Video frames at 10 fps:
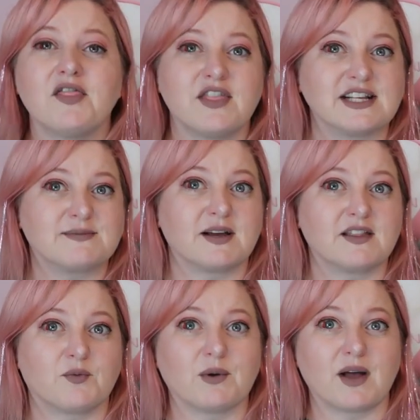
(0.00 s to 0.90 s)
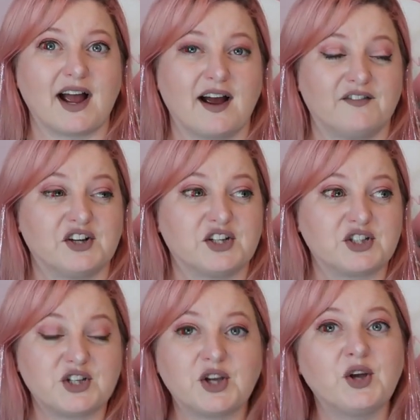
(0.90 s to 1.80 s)
This month we will have
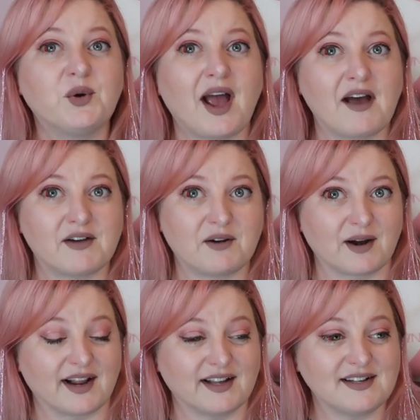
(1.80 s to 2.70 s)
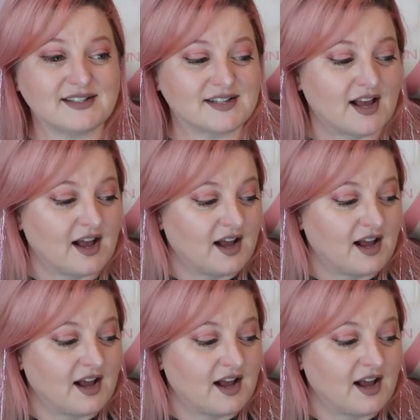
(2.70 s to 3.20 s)
2 Have I Read It's.